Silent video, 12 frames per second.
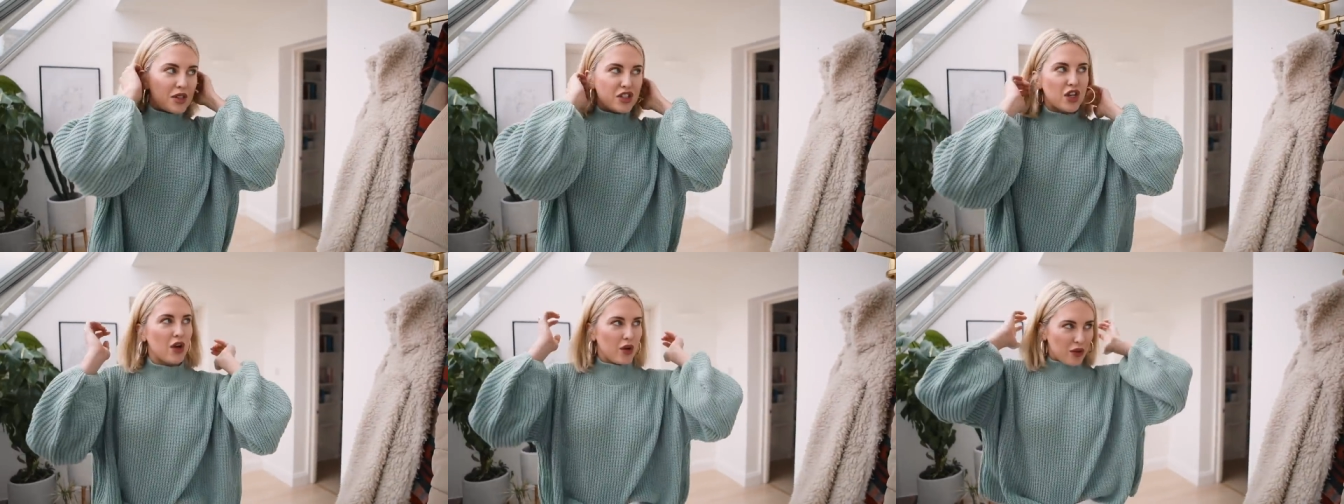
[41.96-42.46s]

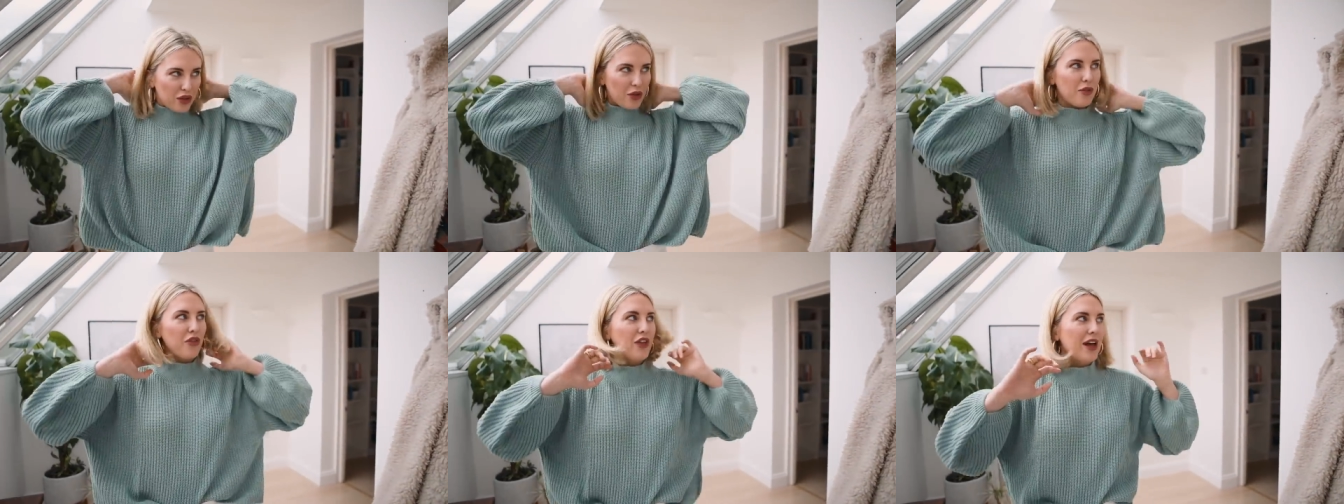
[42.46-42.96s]
So
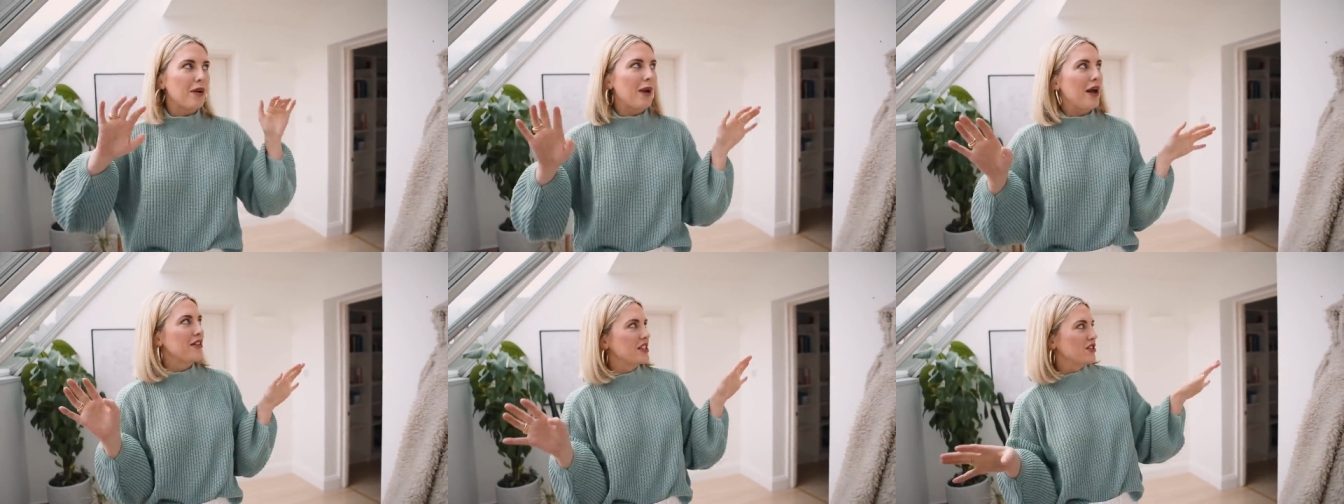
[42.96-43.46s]
the thing
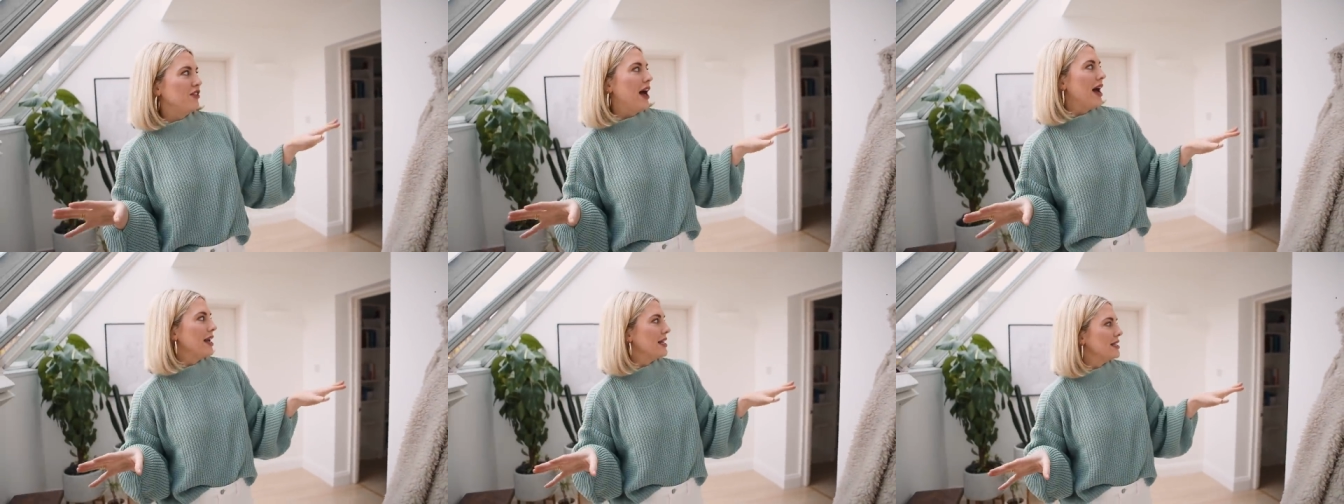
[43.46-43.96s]
about this
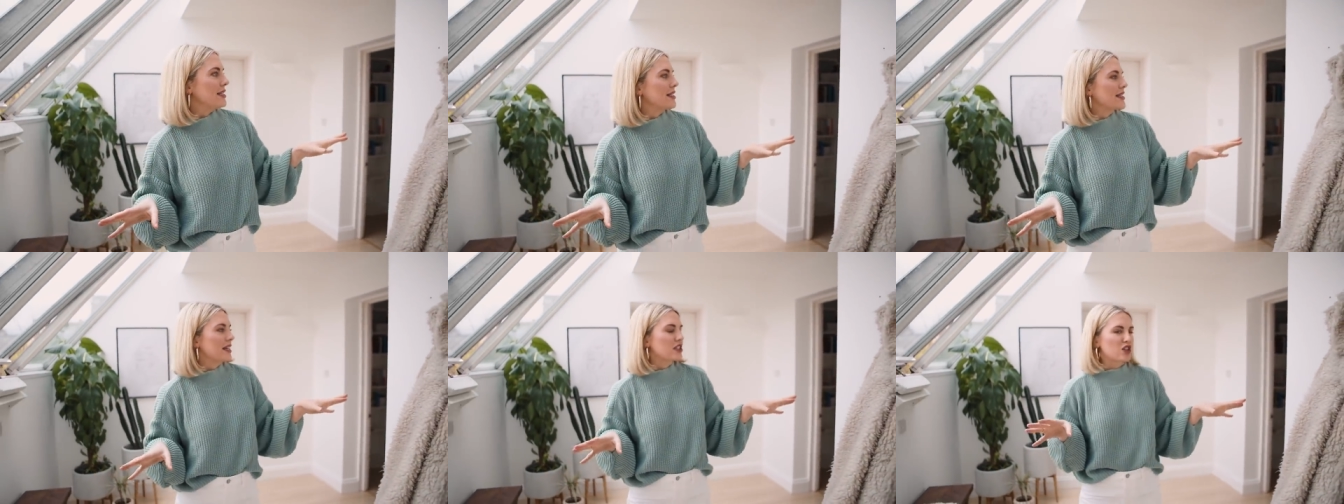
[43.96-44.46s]
flat
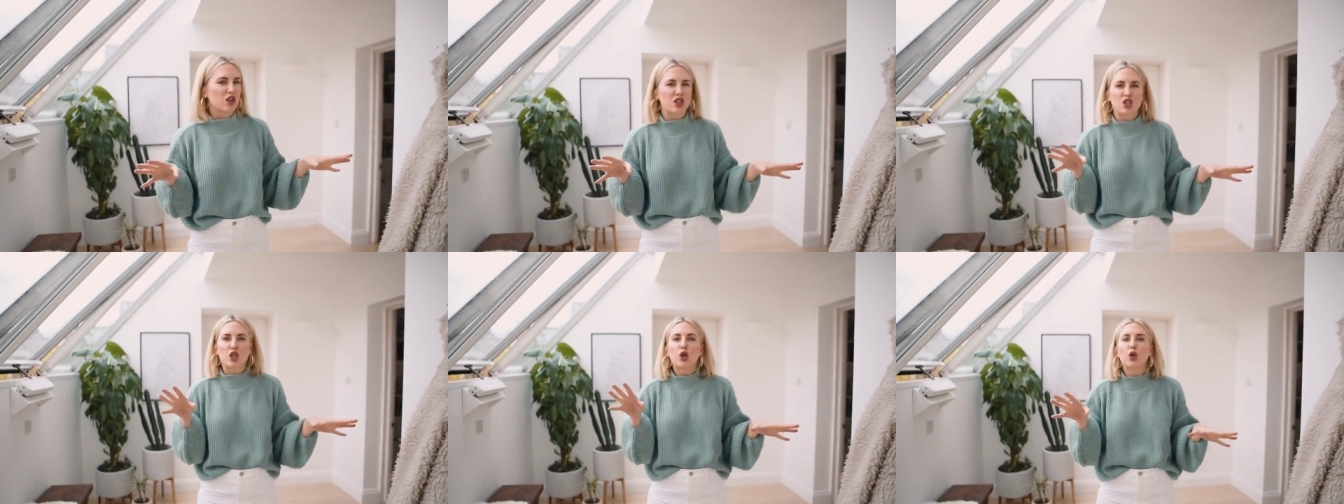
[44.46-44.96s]
is it's
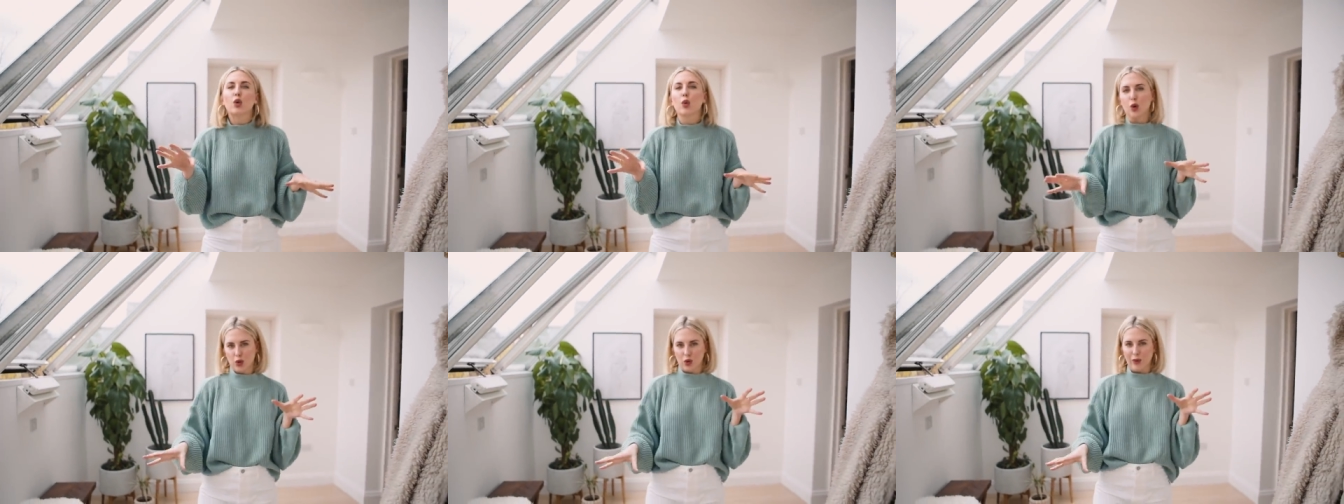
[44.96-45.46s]
got two
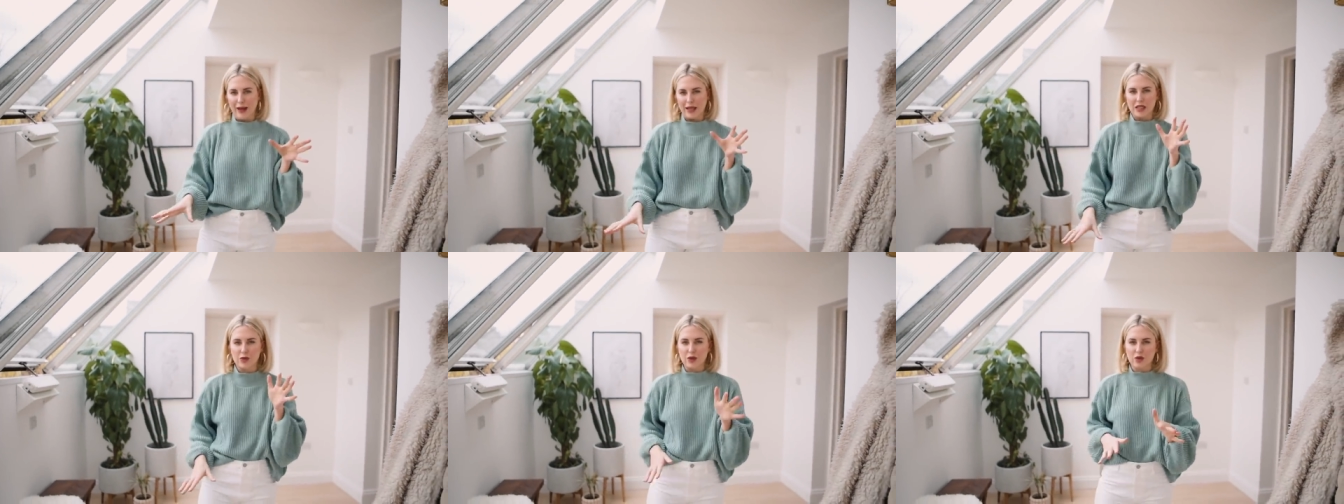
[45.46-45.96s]

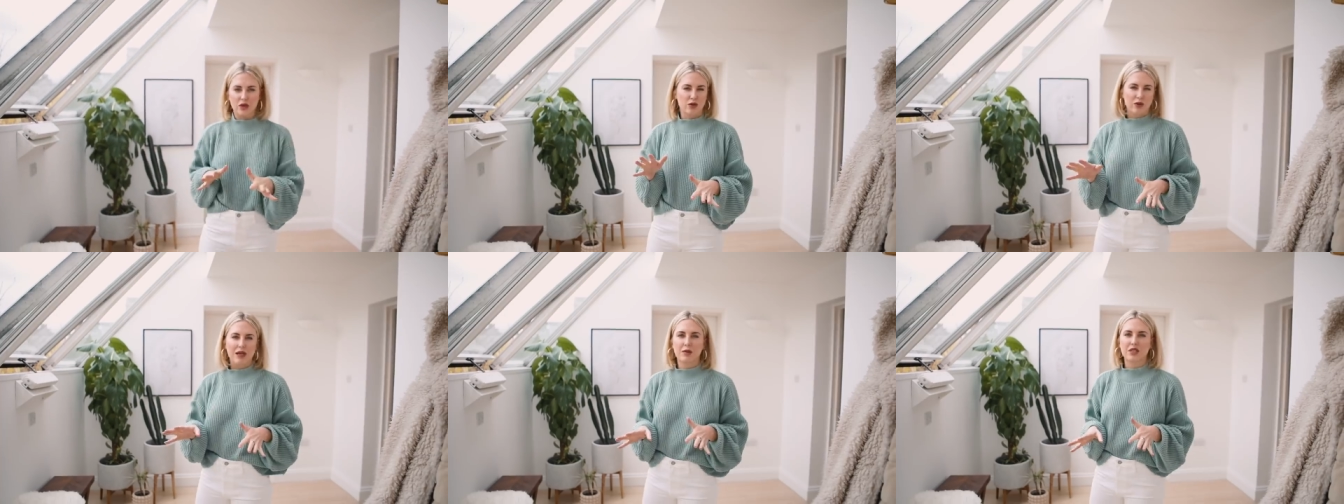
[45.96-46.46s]
hallways, which was
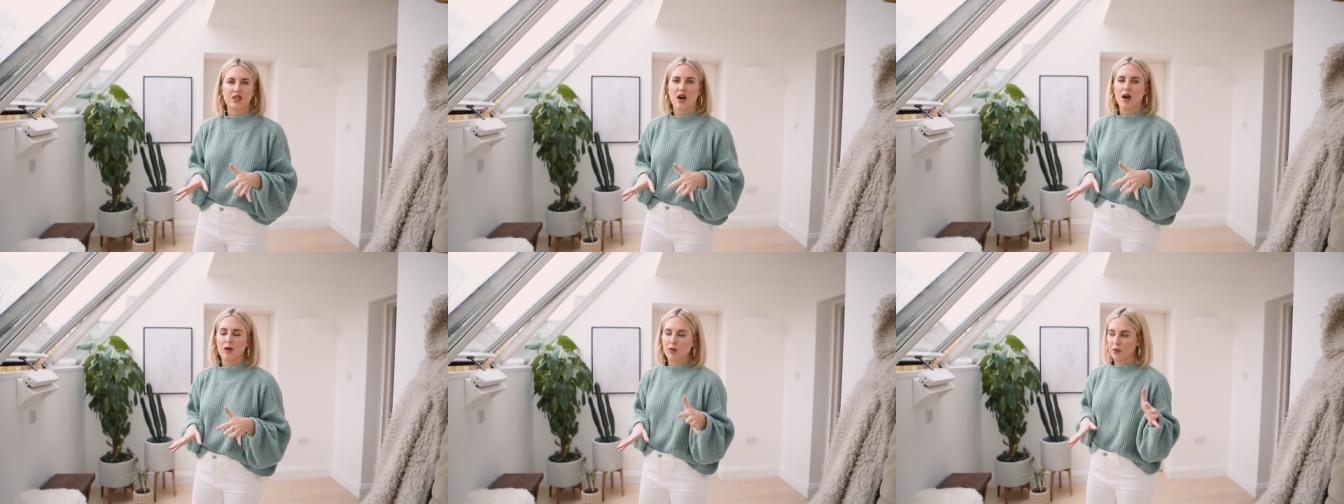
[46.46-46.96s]
really
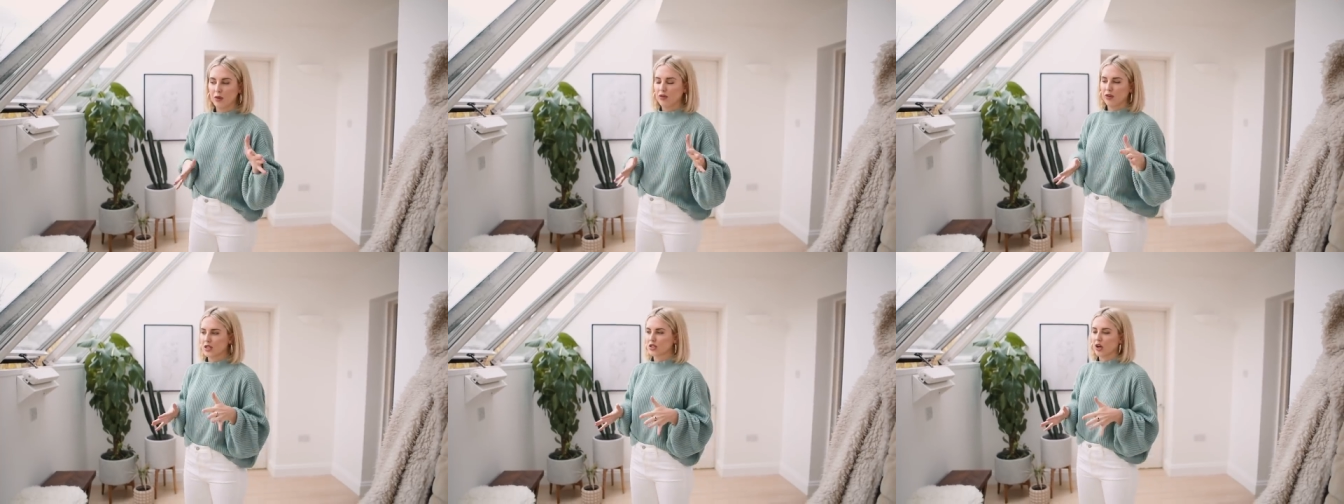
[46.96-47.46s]
bizarre when we
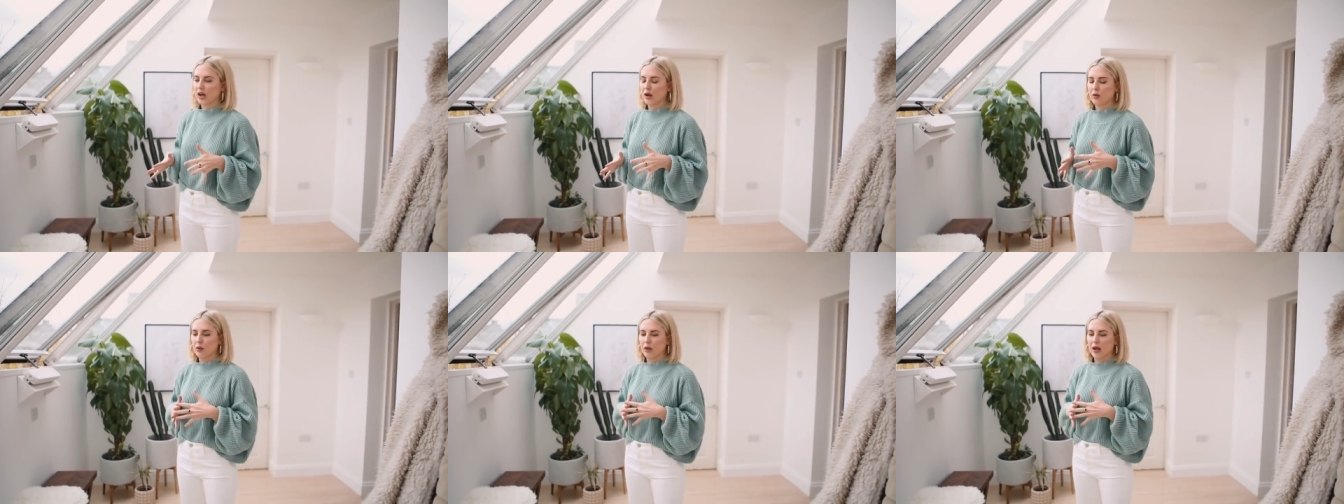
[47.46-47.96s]
first got it,
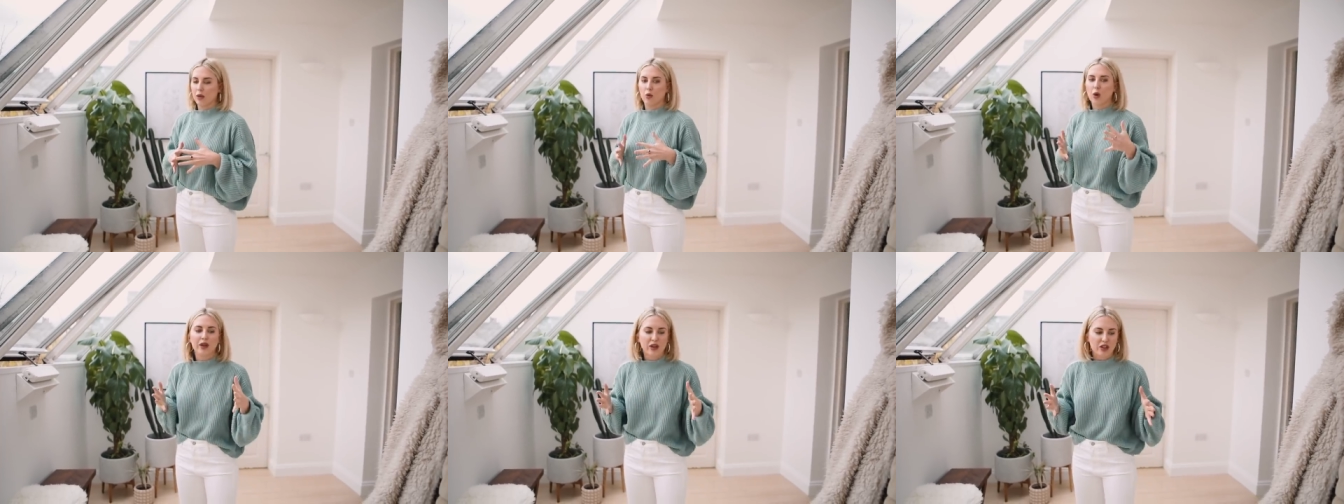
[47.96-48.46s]
and we were like,
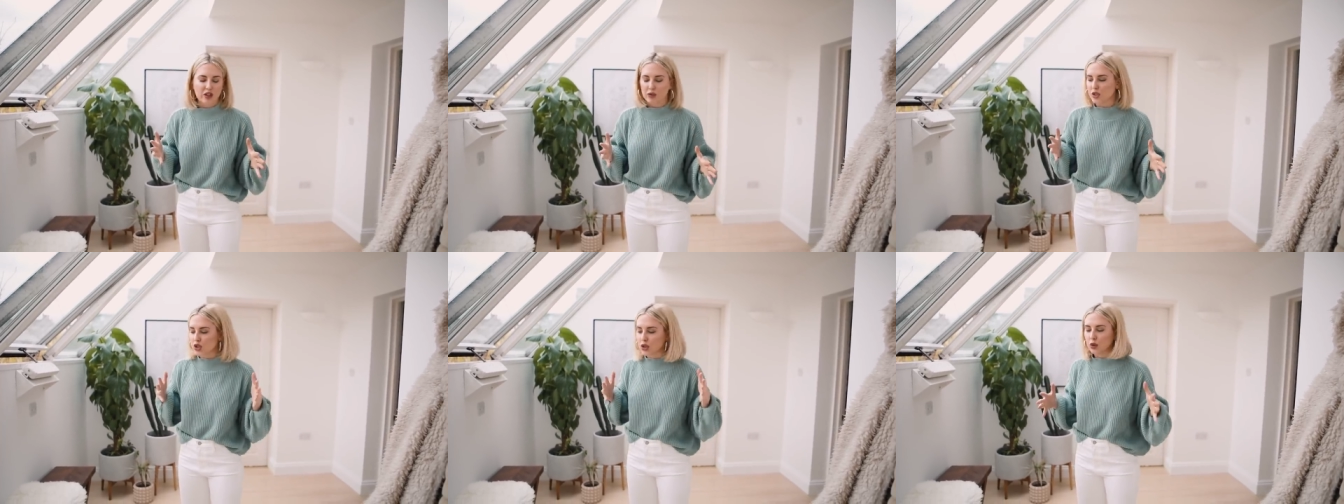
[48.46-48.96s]
what are we gonna do
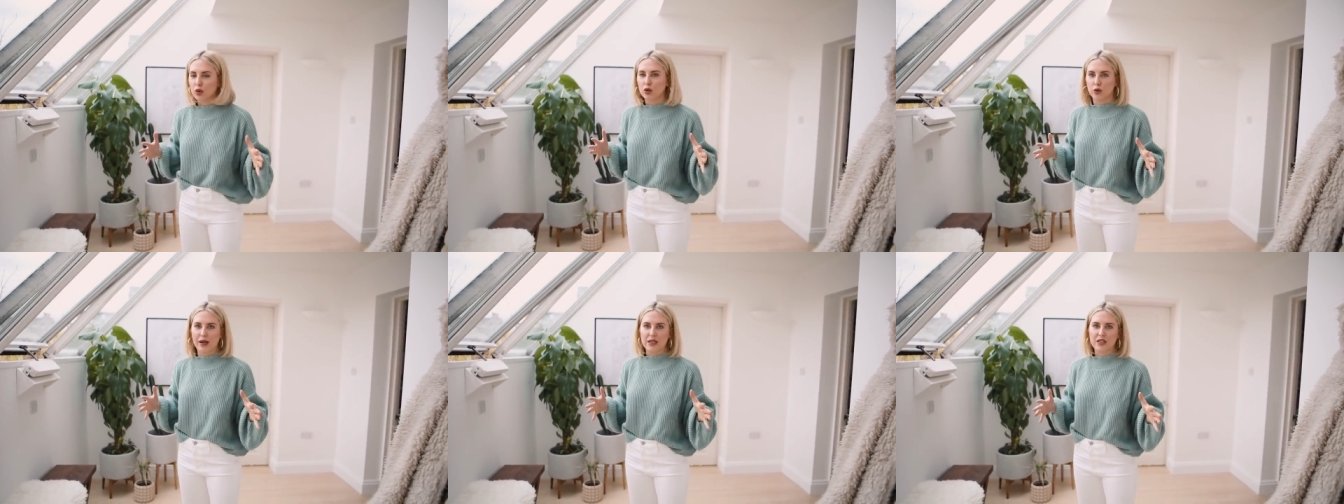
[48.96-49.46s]
with two
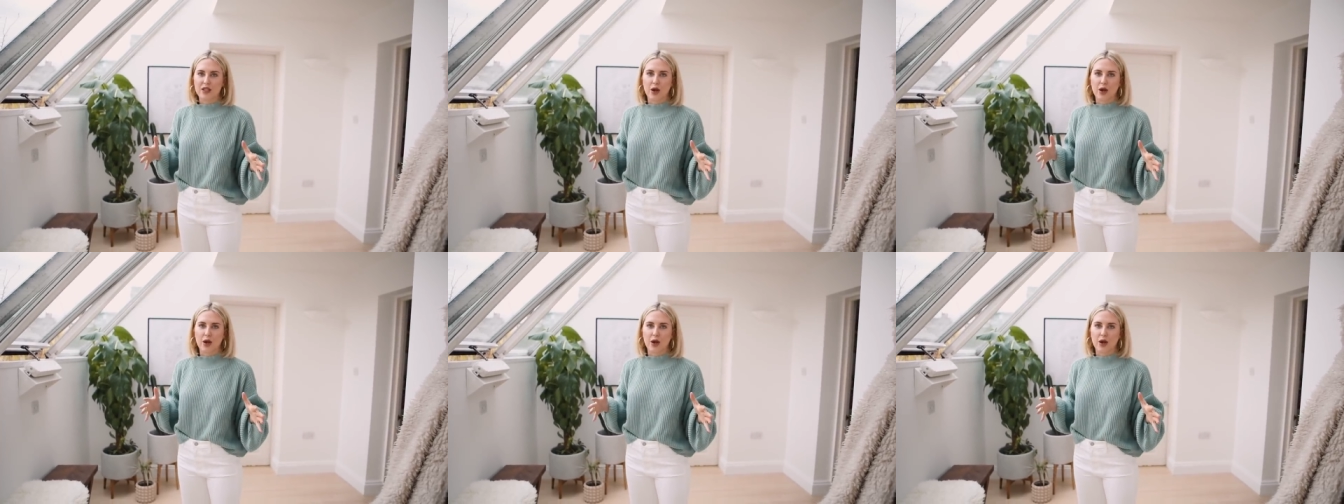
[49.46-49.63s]
hallways?